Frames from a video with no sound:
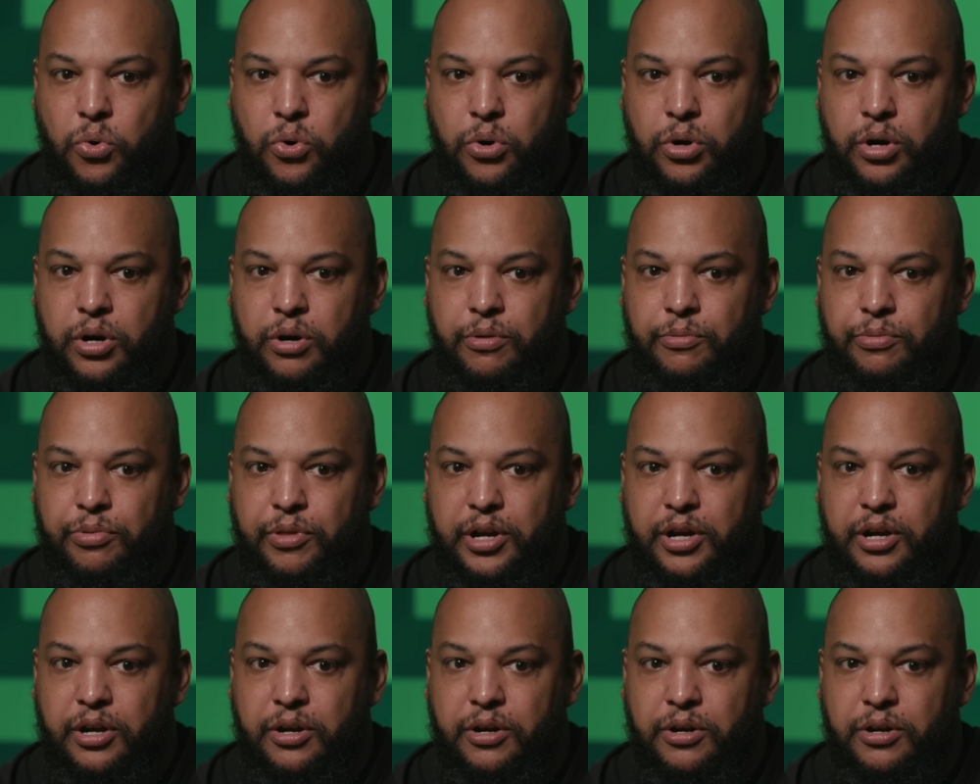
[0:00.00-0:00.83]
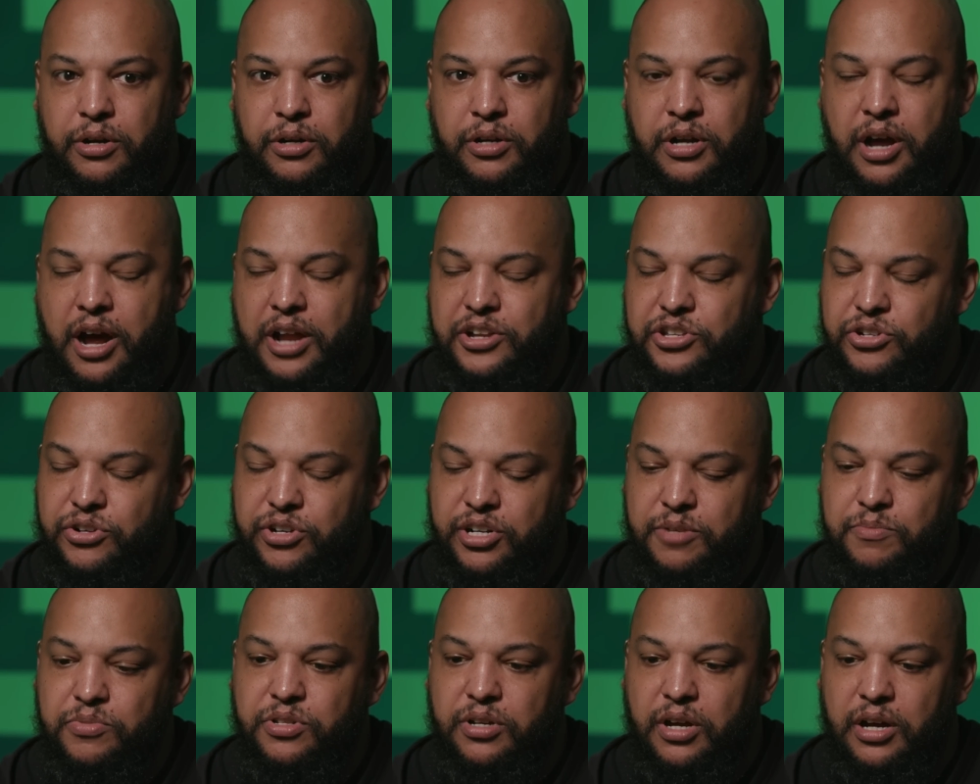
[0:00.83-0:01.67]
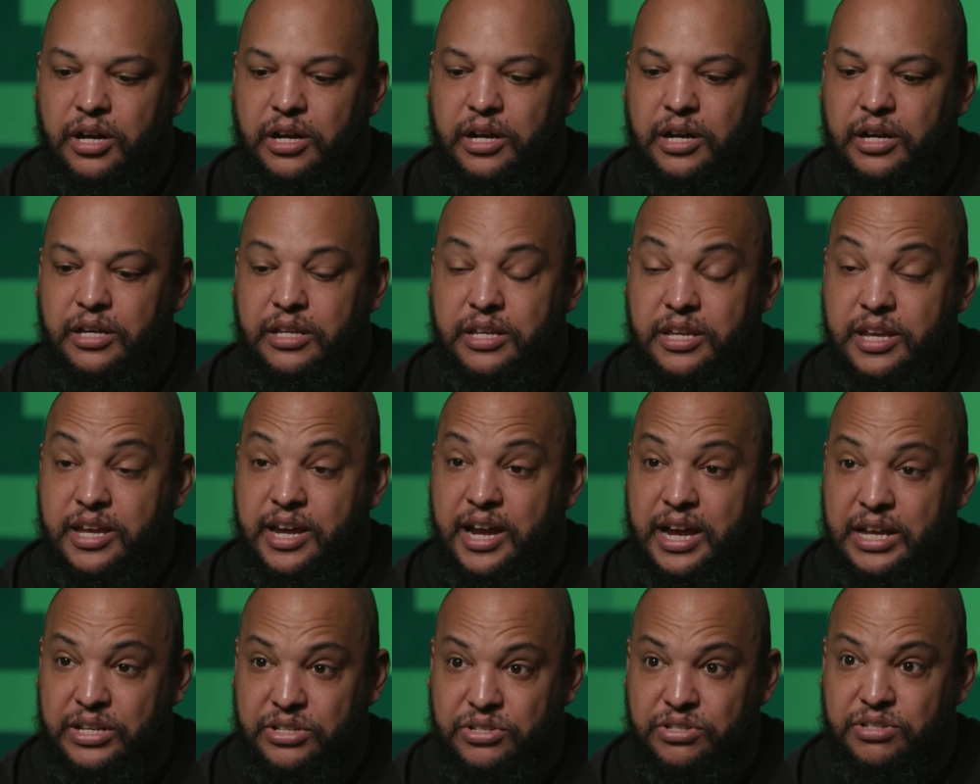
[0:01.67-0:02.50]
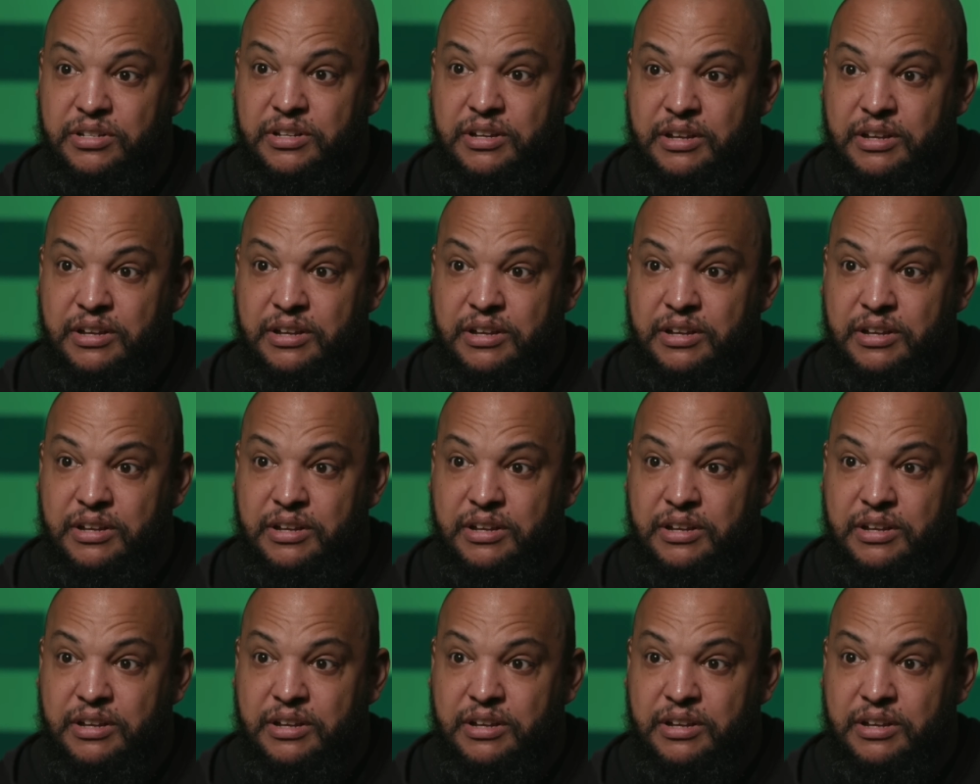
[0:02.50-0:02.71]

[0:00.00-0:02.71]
or their conscripts, yes,